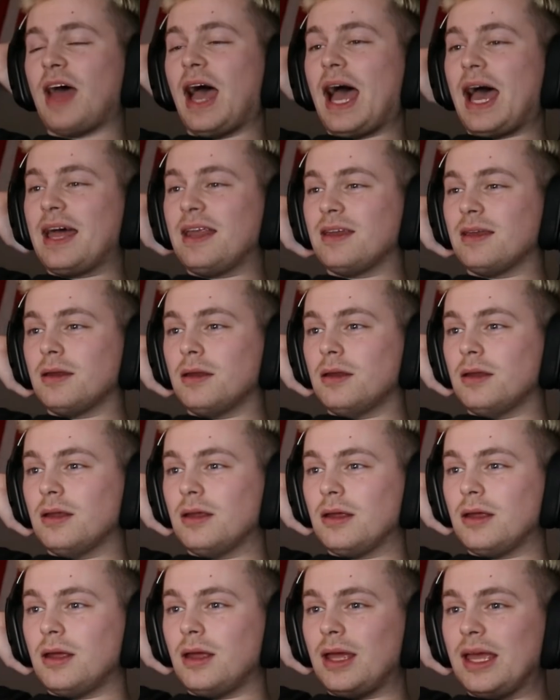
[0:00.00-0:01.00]
That
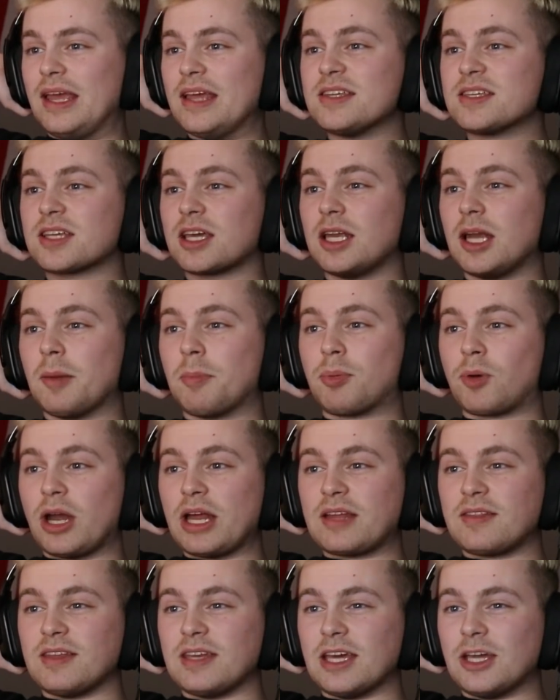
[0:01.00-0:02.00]
is gonna
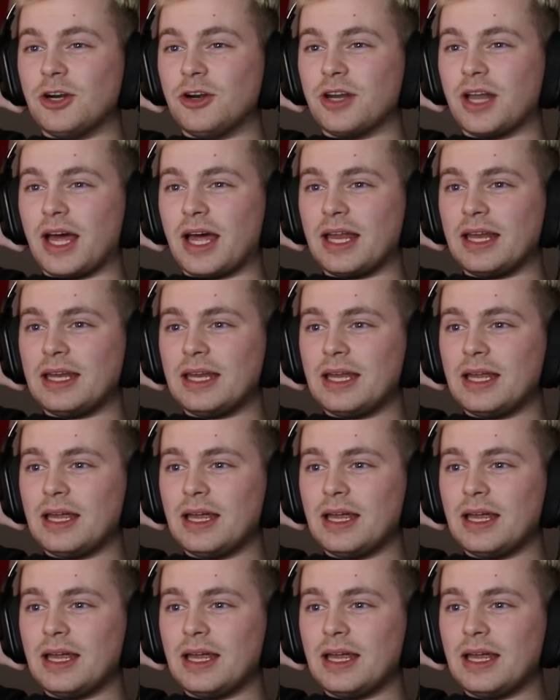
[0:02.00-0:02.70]
break the internet.